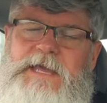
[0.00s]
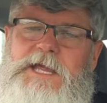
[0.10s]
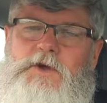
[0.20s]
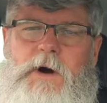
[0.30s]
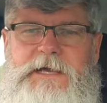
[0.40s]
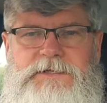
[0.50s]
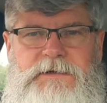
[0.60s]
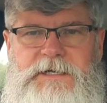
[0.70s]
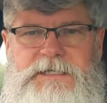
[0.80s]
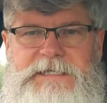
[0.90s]
in
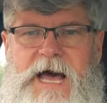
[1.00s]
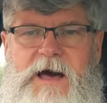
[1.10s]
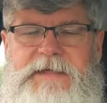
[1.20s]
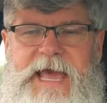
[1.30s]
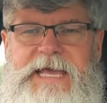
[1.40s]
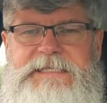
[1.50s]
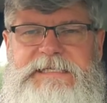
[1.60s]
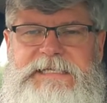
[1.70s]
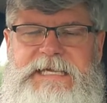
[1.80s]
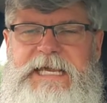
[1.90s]
KwaZulu Natal, the
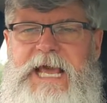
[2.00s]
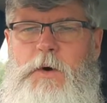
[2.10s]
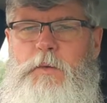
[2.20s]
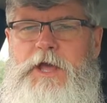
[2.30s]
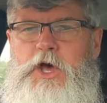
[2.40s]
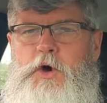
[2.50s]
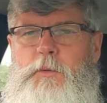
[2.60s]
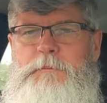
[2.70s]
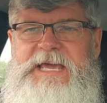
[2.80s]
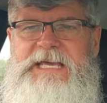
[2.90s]
ANC will
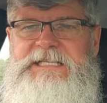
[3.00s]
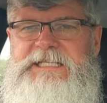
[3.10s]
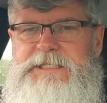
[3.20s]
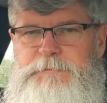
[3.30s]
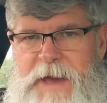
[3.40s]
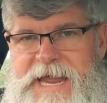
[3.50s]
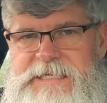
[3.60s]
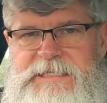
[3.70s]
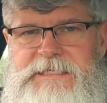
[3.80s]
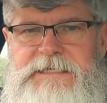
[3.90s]
be
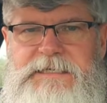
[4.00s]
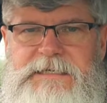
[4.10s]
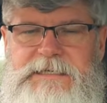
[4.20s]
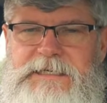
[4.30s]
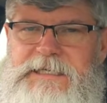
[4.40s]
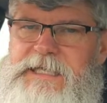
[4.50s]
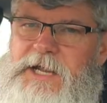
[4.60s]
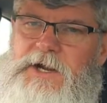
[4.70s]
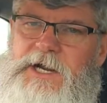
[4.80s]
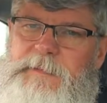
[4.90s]
spanked. They
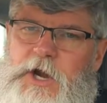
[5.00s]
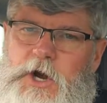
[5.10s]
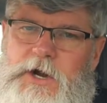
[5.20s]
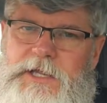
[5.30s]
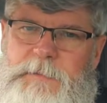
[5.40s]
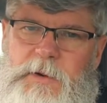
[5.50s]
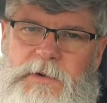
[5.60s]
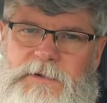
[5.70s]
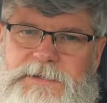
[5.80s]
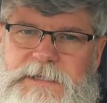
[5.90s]
are going to be hurt at the
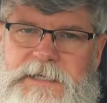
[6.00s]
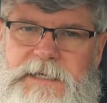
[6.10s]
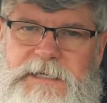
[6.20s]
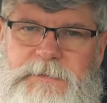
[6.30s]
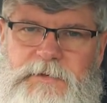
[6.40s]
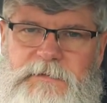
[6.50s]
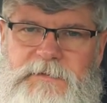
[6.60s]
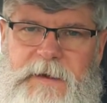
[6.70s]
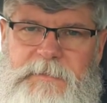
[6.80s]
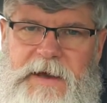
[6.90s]
polls. Proven
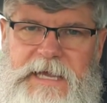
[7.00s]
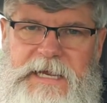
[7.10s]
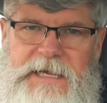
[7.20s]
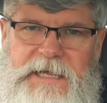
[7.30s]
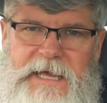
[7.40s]
that by eating